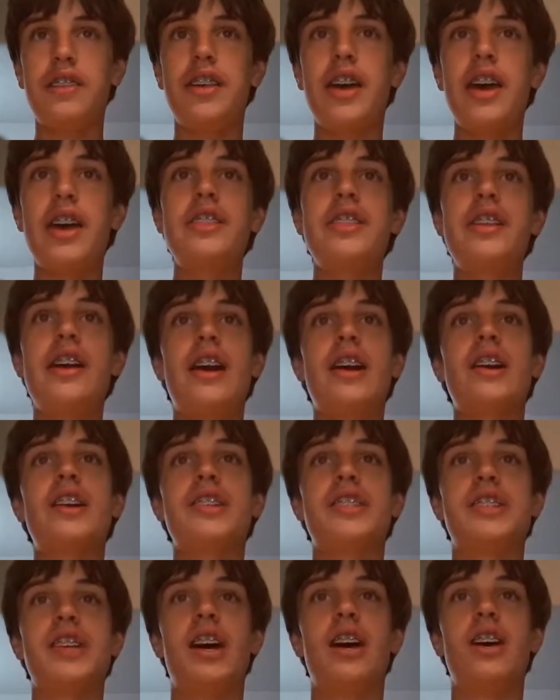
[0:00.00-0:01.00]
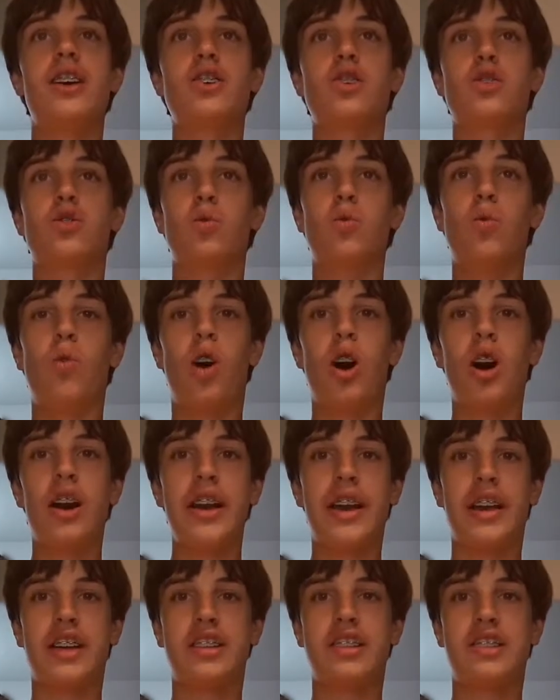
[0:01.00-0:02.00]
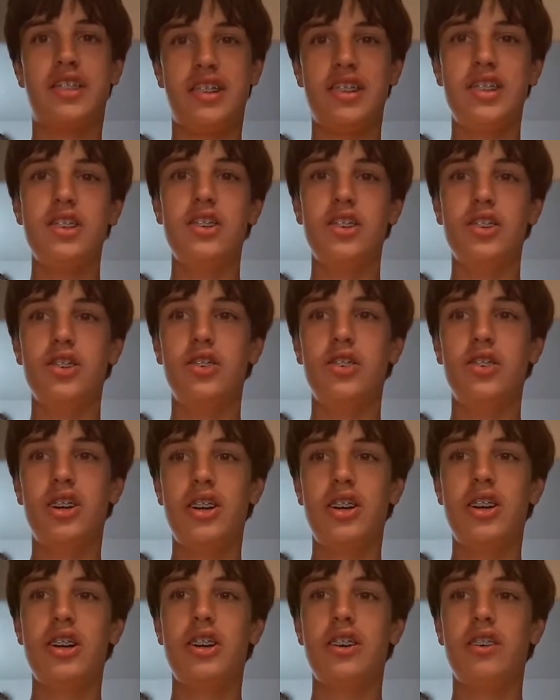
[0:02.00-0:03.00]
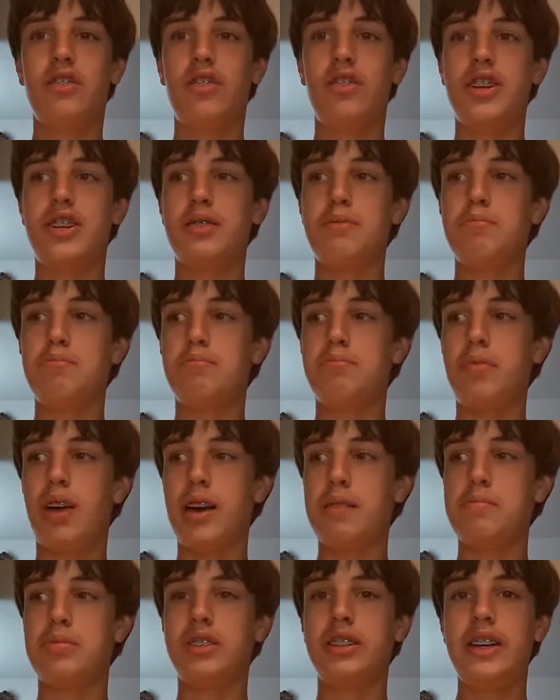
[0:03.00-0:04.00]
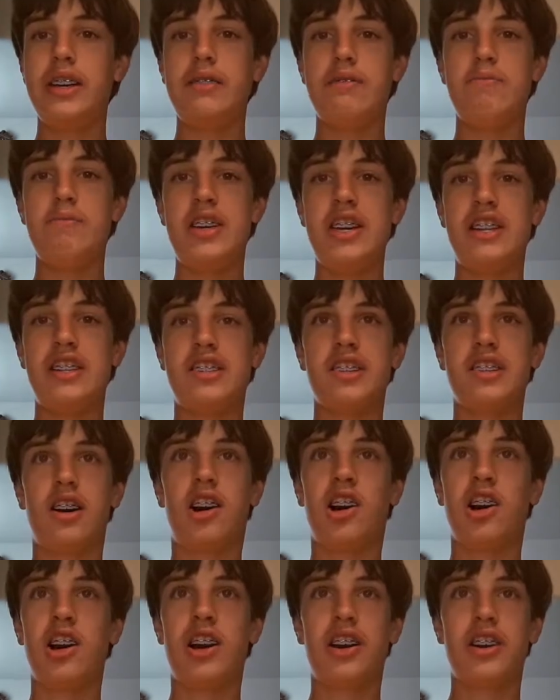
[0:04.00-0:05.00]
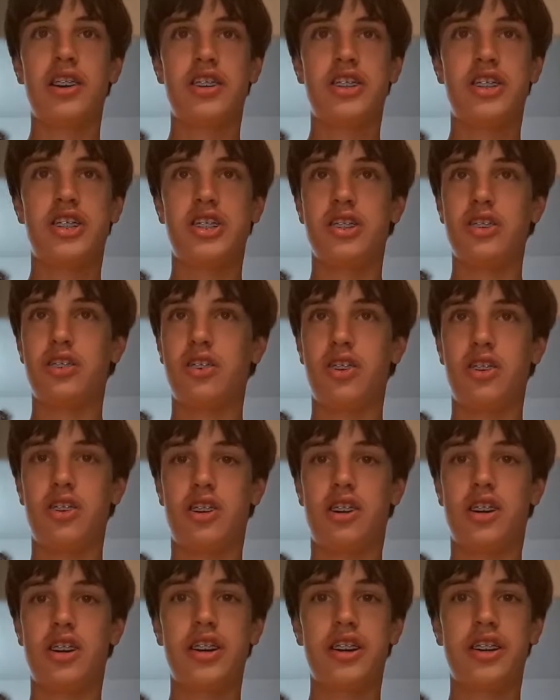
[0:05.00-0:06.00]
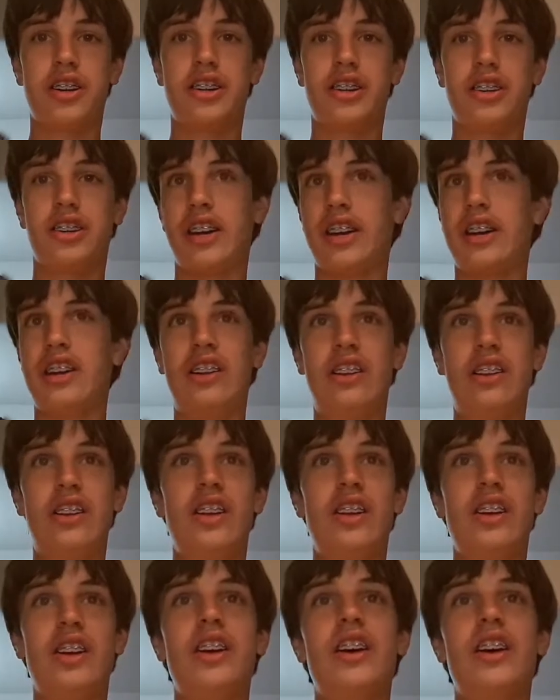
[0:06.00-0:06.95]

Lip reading: then there's Warwick 2, which I believe means art, or art, I don't know.